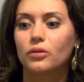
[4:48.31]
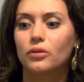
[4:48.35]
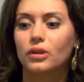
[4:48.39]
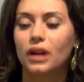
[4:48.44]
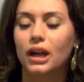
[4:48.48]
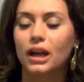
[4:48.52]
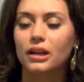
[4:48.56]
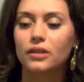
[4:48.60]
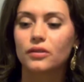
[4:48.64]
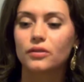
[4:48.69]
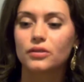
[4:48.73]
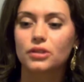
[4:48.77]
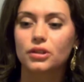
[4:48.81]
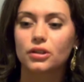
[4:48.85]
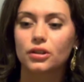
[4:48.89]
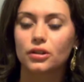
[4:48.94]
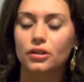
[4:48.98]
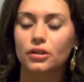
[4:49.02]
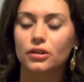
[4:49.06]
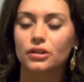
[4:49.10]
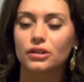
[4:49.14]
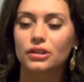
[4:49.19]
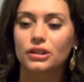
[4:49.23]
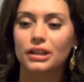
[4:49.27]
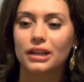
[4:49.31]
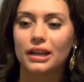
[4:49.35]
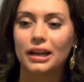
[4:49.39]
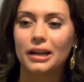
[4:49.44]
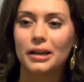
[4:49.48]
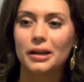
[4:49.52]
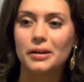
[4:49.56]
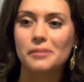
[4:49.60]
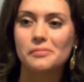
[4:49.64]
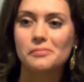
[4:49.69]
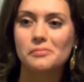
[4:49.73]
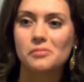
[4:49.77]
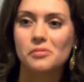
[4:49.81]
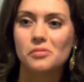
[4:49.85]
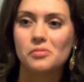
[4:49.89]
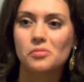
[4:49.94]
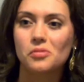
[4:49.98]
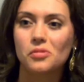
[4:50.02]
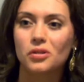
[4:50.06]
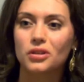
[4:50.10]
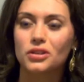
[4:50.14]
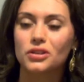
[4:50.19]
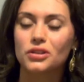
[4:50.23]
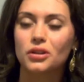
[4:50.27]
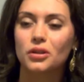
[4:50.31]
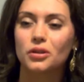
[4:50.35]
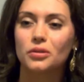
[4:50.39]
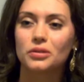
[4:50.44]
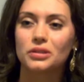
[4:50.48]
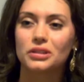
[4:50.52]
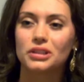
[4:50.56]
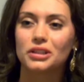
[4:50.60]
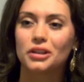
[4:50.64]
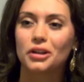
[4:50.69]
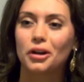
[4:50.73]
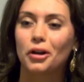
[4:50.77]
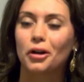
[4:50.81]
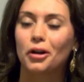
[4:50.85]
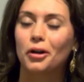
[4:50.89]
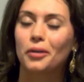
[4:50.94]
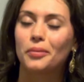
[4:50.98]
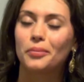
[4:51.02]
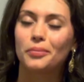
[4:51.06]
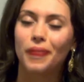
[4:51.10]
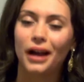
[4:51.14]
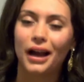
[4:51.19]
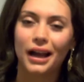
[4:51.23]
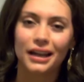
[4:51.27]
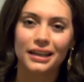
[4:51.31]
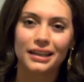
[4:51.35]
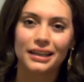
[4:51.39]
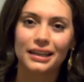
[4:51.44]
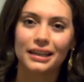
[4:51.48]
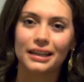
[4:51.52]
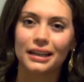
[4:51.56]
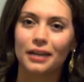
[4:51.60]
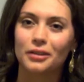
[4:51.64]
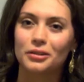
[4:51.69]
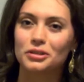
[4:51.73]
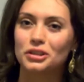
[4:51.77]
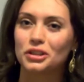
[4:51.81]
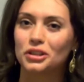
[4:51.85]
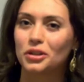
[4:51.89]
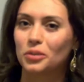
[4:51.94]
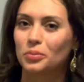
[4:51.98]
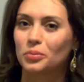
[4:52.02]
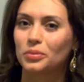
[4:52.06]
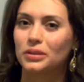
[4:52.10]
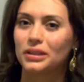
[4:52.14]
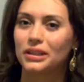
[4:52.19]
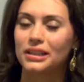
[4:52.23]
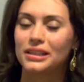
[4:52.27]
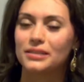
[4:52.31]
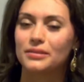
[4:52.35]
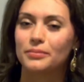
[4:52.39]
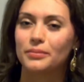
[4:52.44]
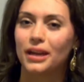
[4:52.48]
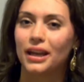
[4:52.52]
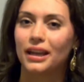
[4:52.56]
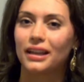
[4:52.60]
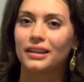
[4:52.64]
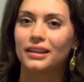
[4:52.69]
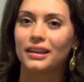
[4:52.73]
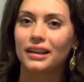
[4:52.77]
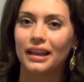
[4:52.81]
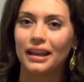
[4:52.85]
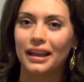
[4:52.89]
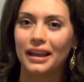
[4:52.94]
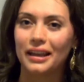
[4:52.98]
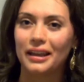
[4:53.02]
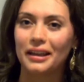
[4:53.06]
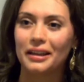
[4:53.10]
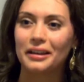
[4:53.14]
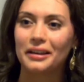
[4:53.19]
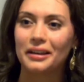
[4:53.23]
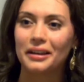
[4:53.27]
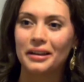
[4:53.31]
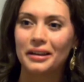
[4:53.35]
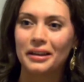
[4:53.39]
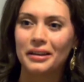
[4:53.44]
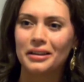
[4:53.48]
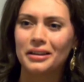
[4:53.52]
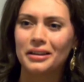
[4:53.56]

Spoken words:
kind of turned more so to her body and how she could please men, and